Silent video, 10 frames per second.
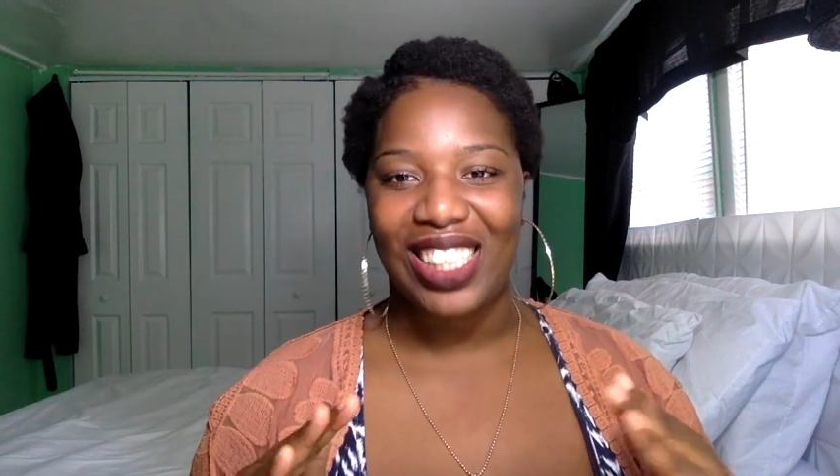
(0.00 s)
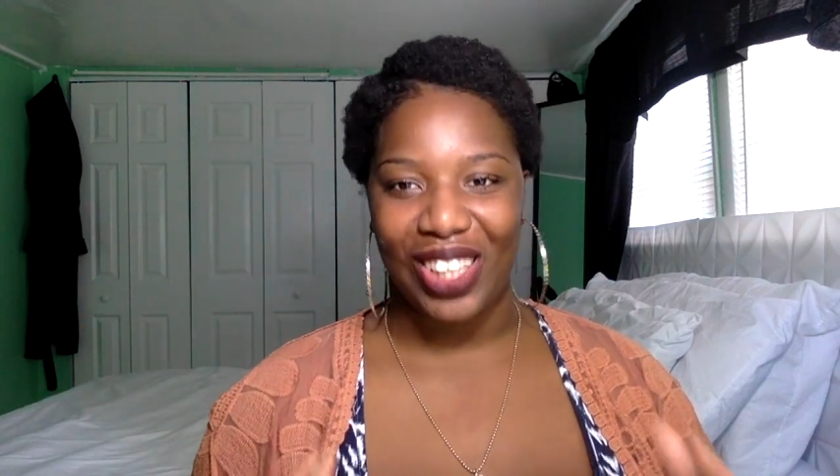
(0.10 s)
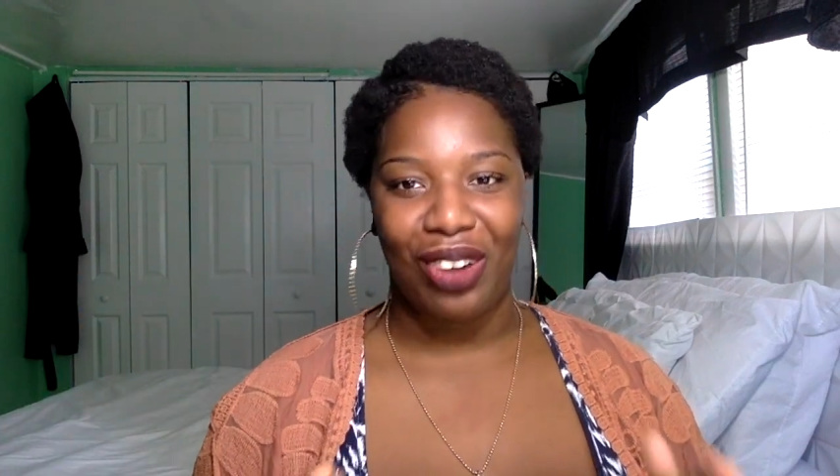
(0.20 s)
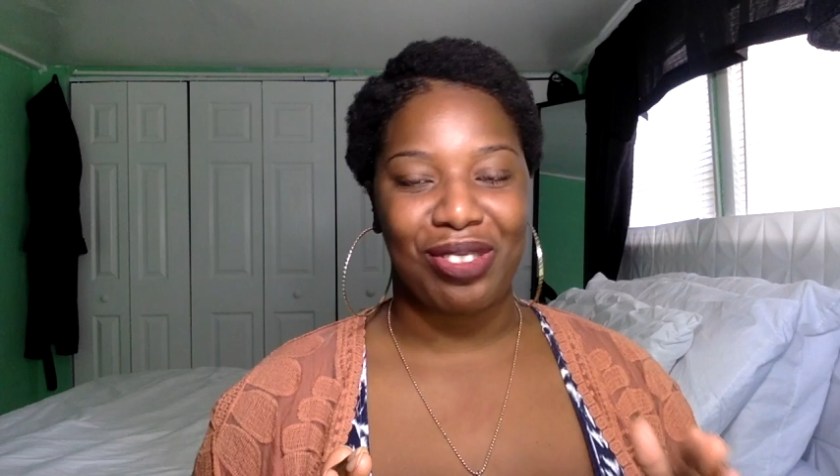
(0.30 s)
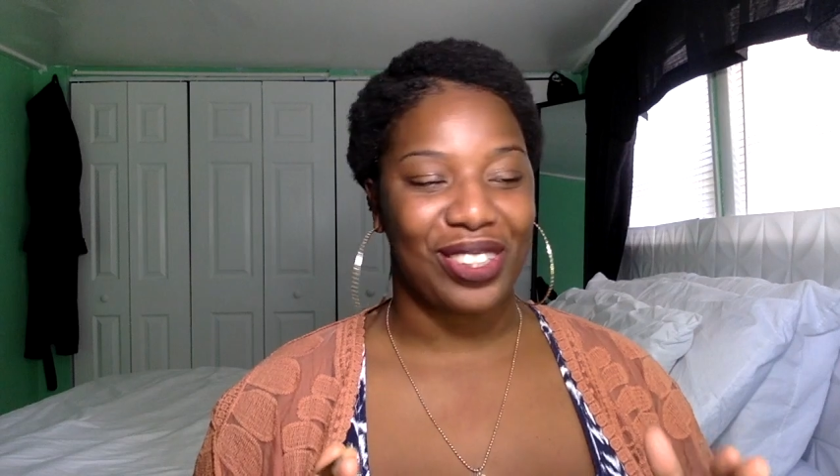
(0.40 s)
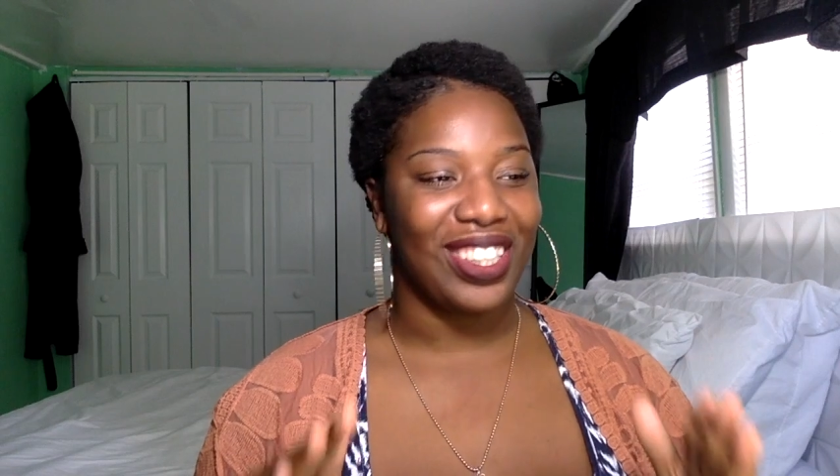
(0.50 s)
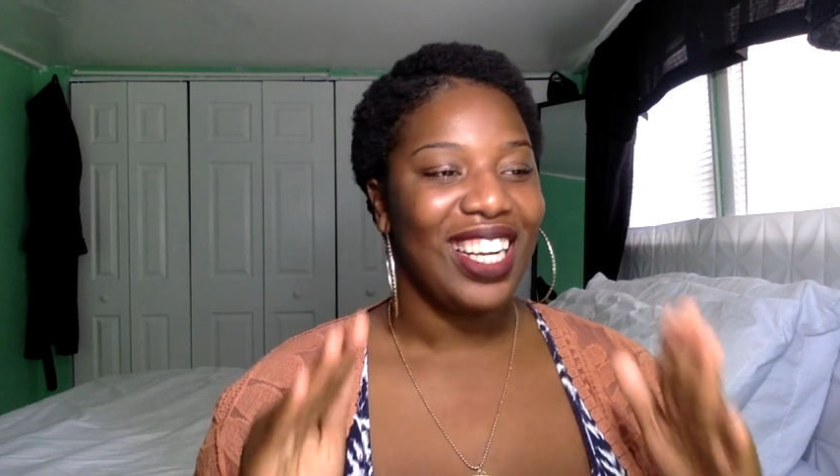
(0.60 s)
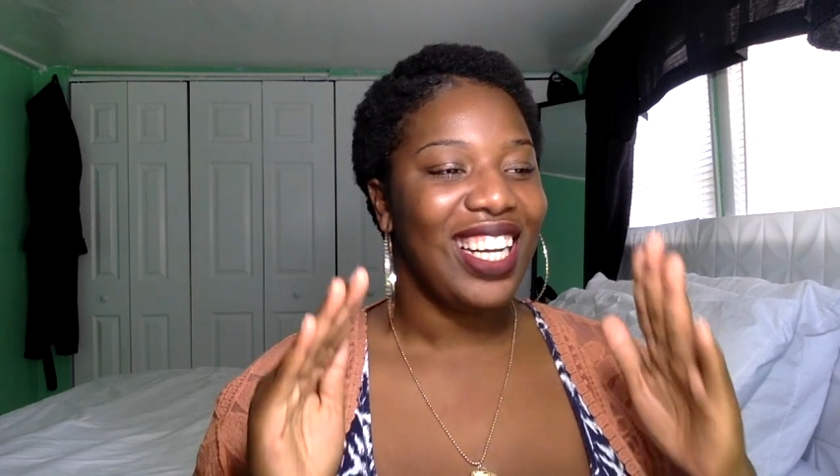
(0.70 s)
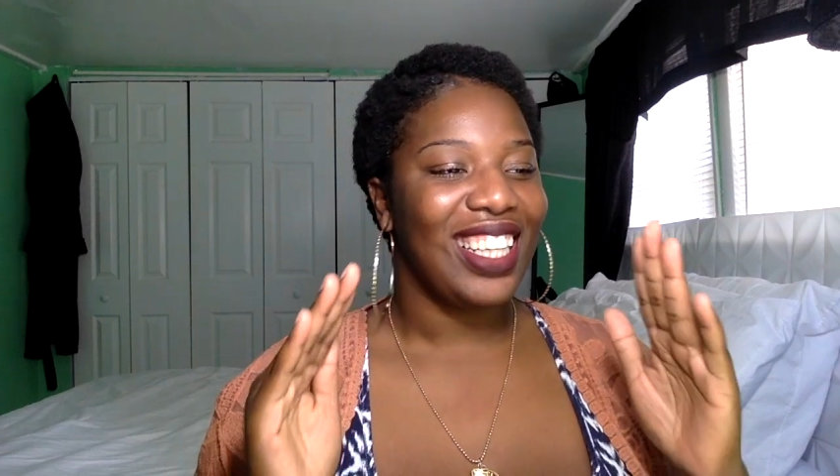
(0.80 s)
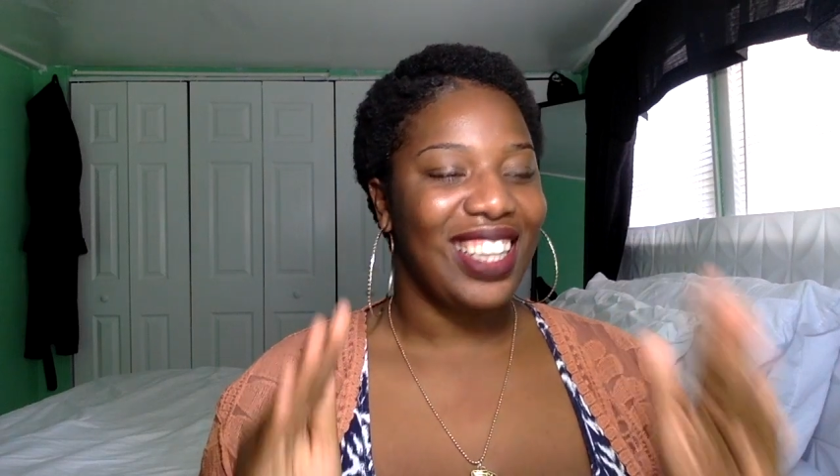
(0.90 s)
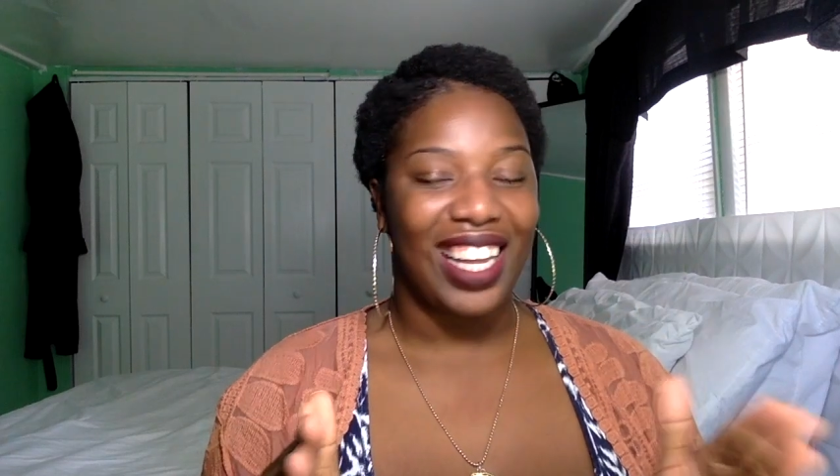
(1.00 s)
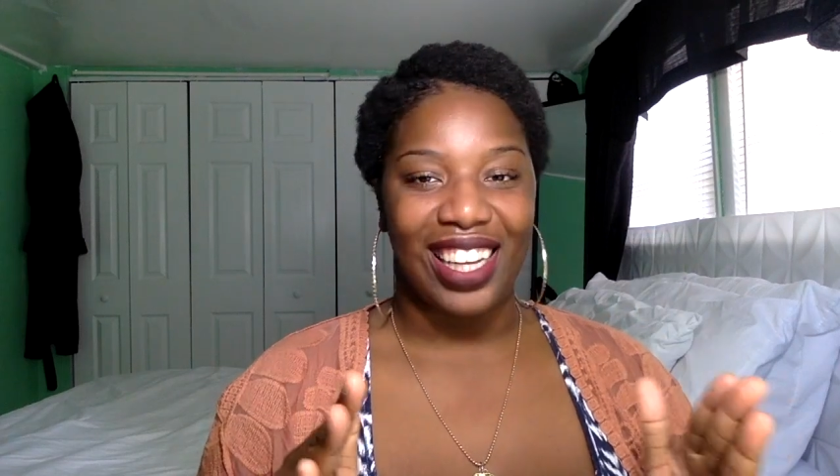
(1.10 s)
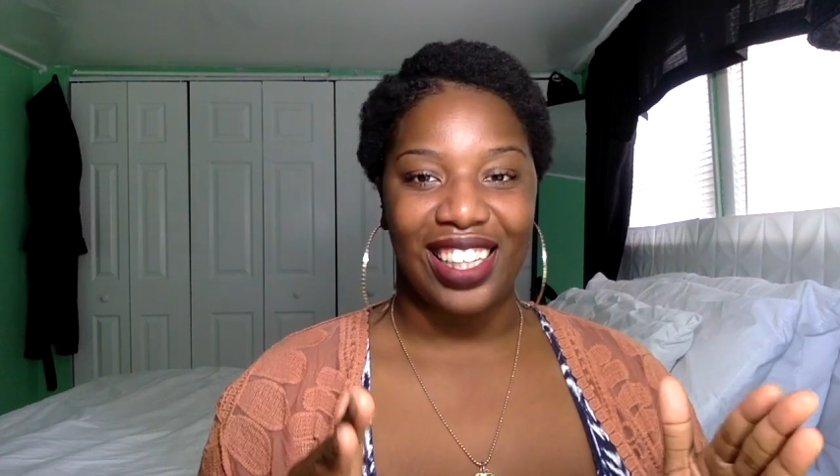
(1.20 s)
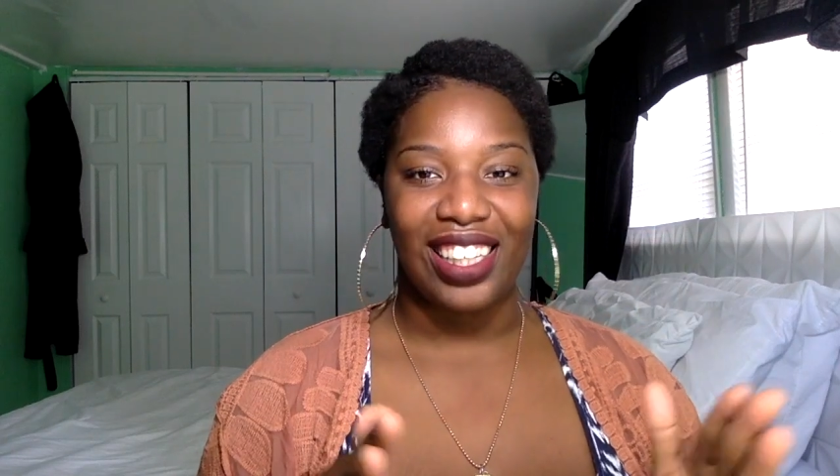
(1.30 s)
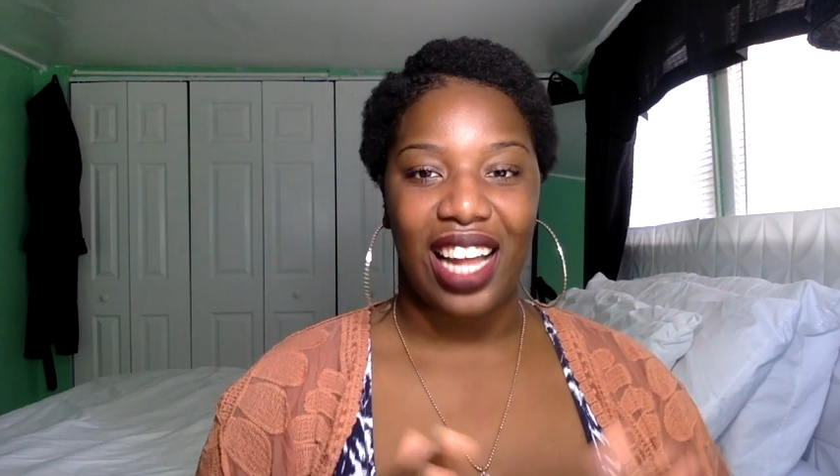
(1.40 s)
softer
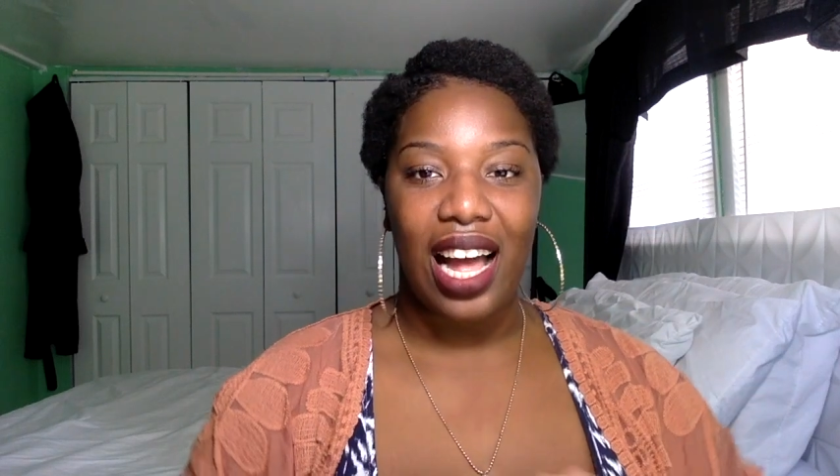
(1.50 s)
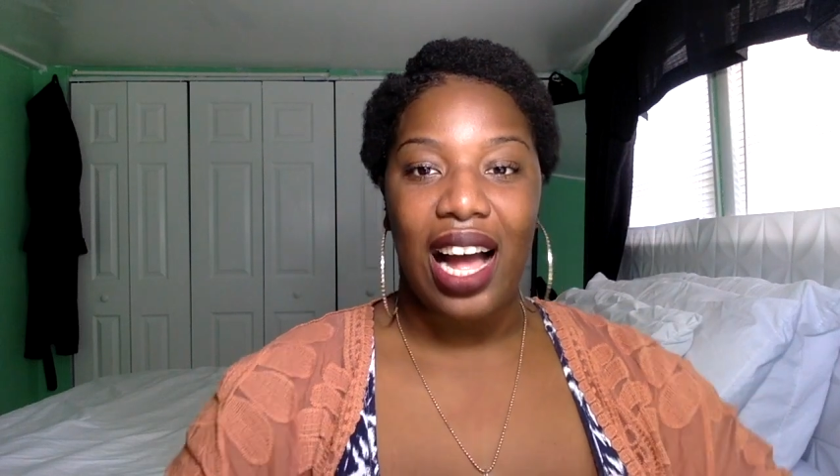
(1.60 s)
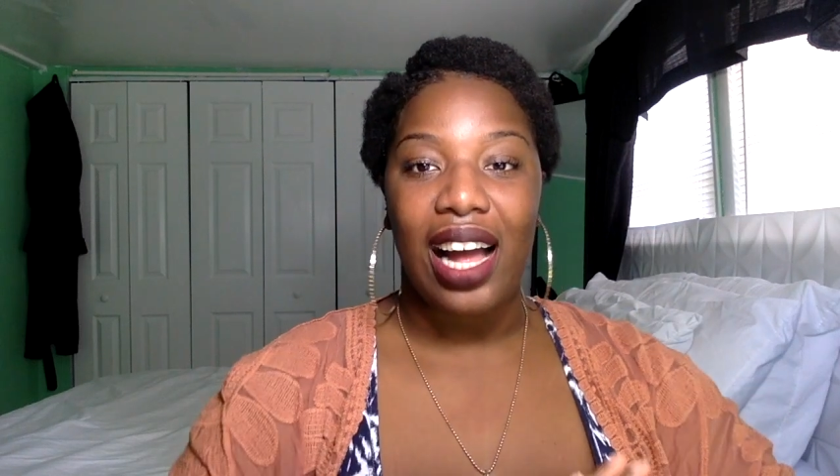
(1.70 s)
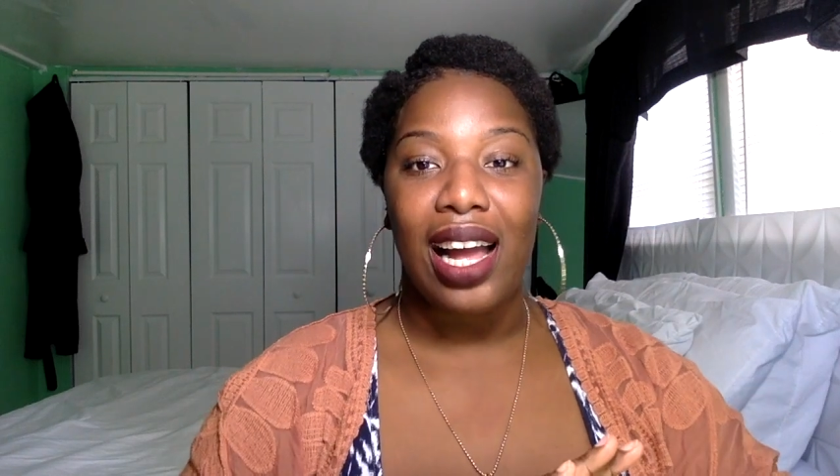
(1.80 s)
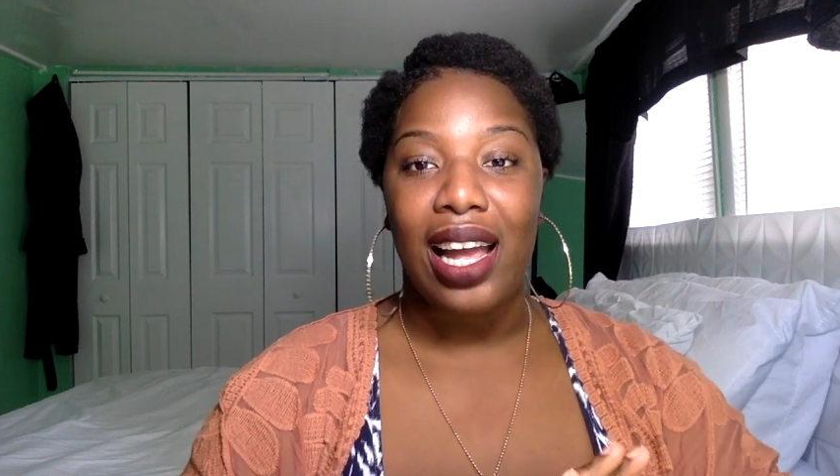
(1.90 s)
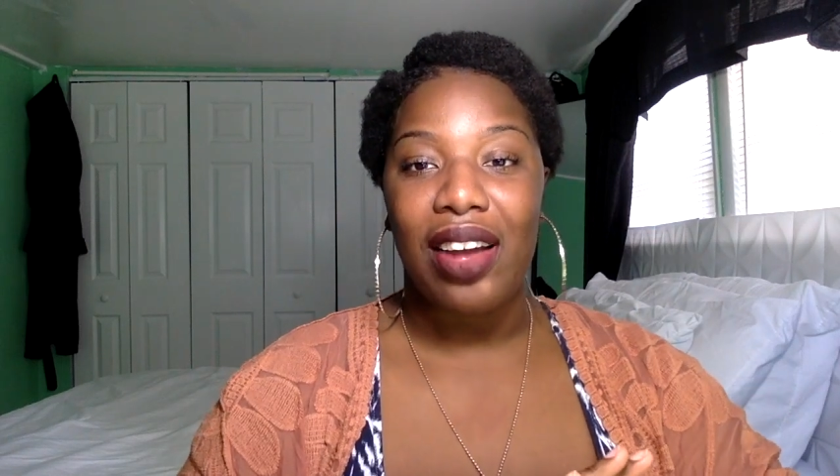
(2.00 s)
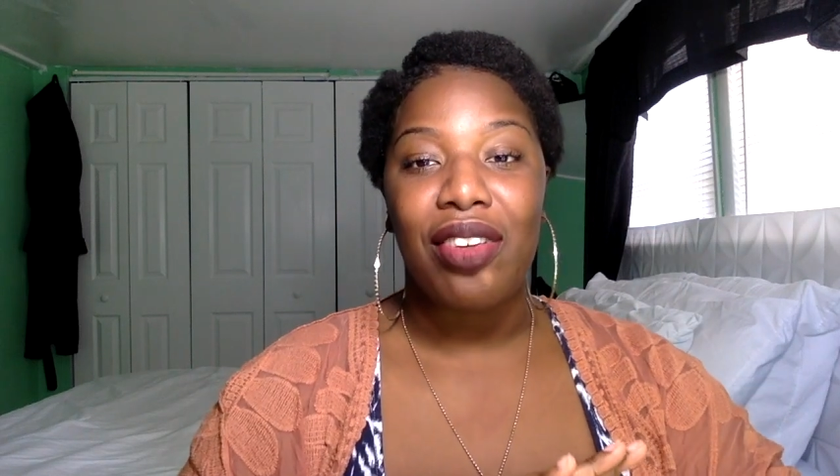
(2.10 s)
than I